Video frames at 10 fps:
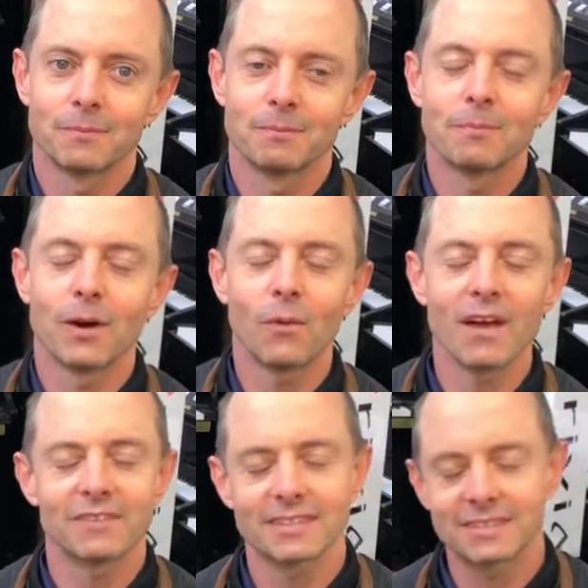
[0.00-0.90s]
My
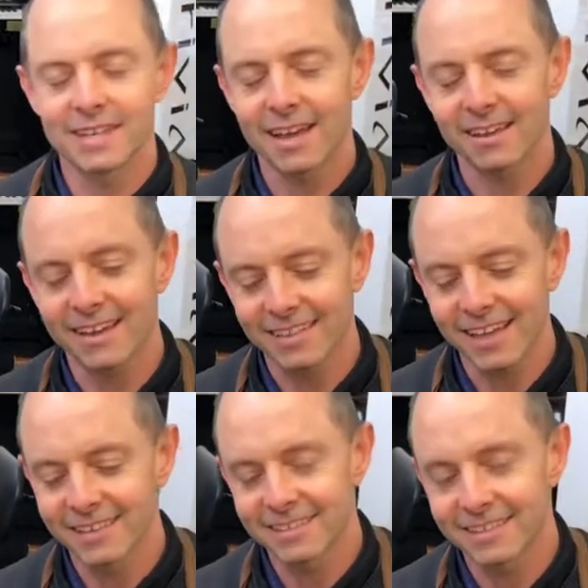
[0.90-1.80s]
wife doesn't sound like
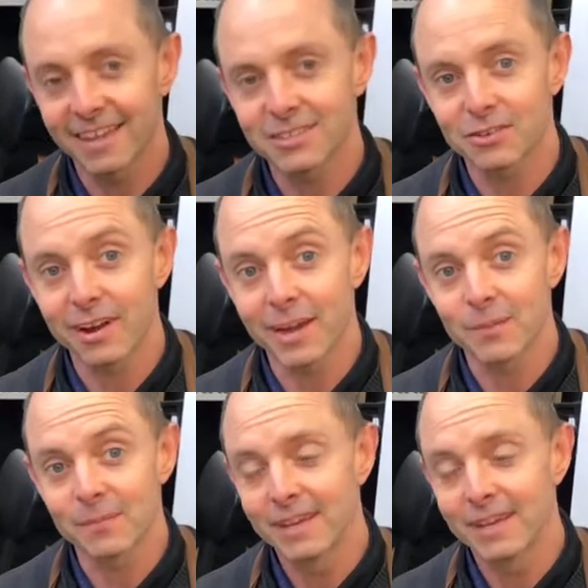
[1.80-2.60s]
that. That's Graham.